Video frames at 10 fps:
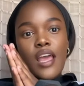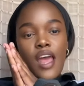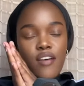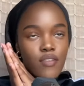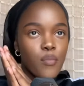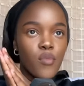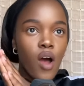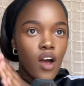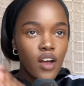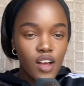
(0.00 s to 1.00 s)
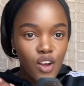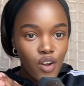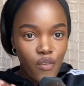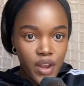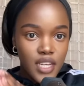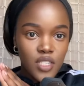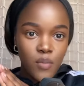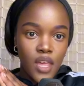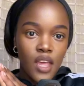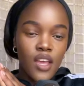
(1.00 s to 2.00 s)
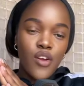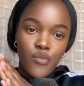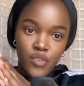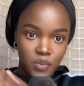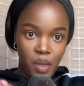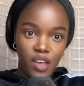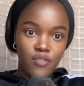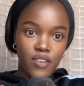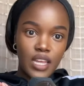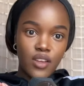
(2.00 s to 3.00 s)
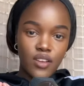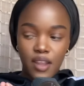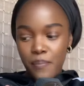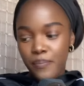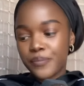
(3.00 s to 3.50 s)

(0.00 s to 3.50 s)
if I'm wrong, correct me respectfully. Né?